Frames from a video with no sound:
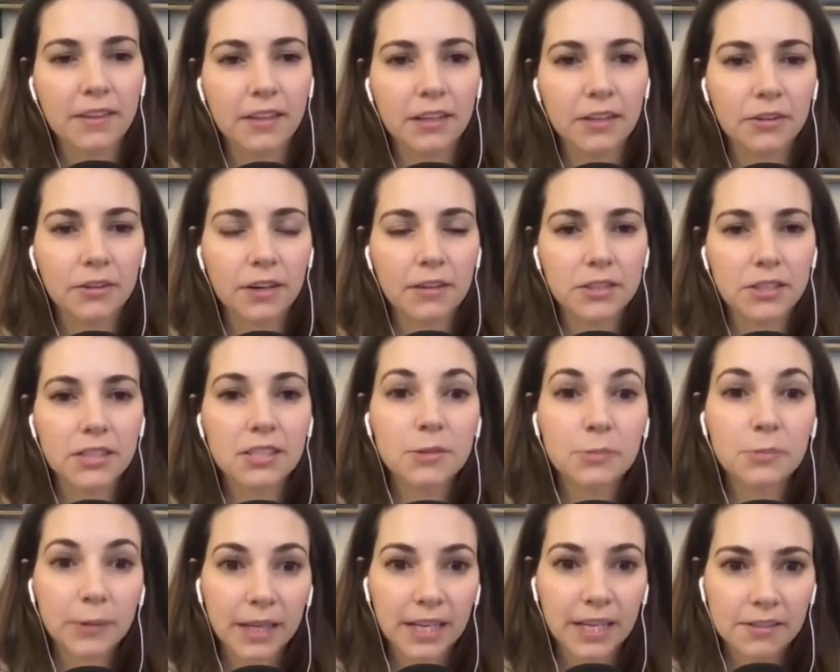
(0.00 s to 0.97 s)
They don't have to
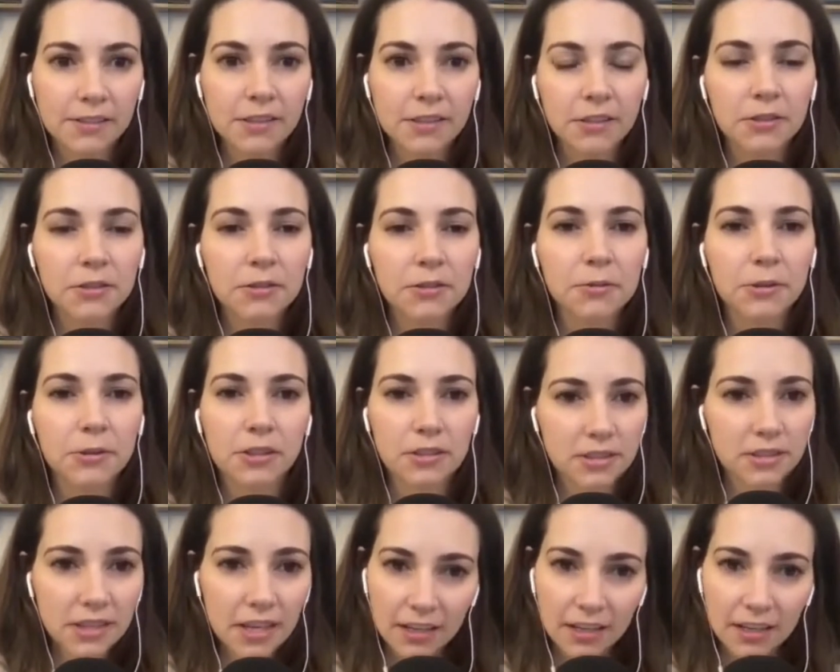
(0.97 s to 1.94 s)
explain to you what
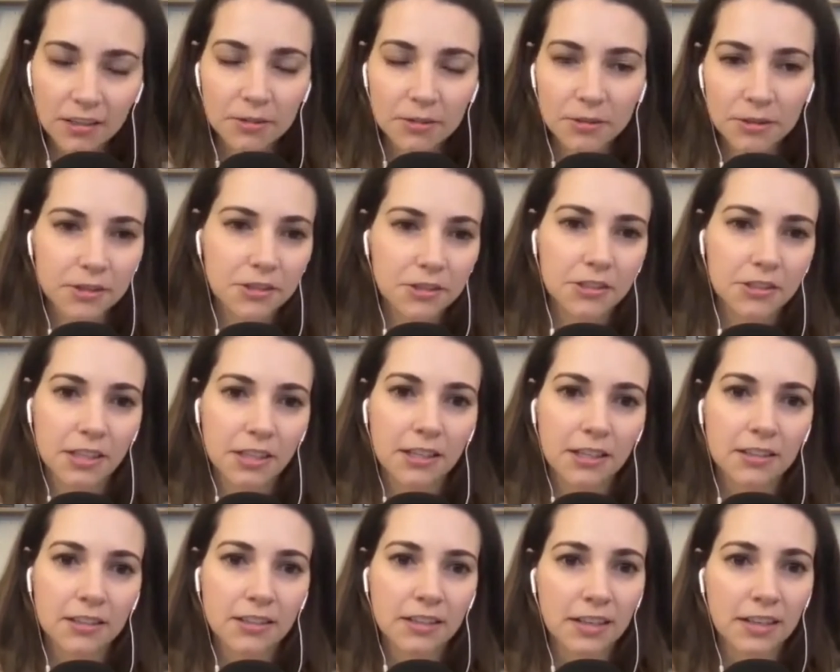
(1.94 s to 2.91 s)
it's like. You
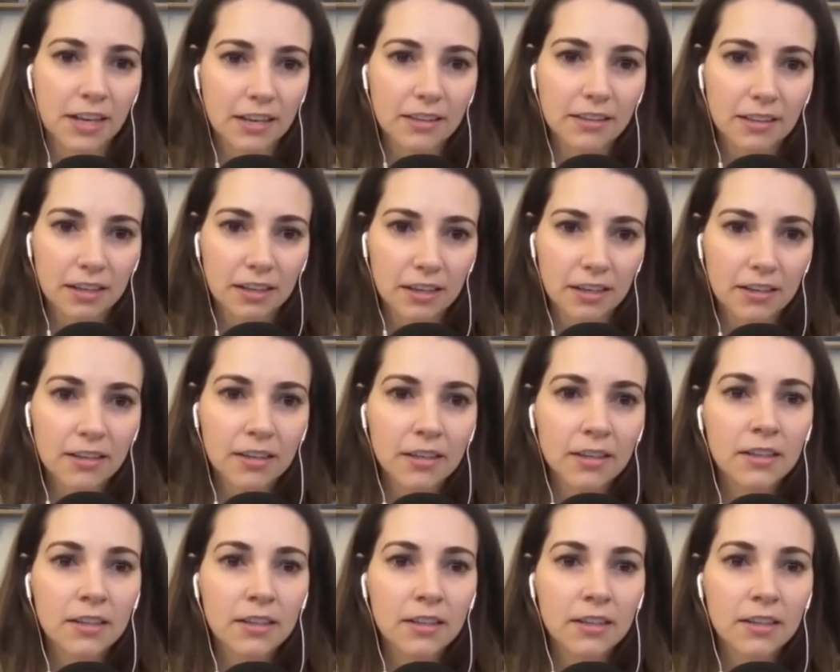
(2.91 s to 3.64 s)
understand innately.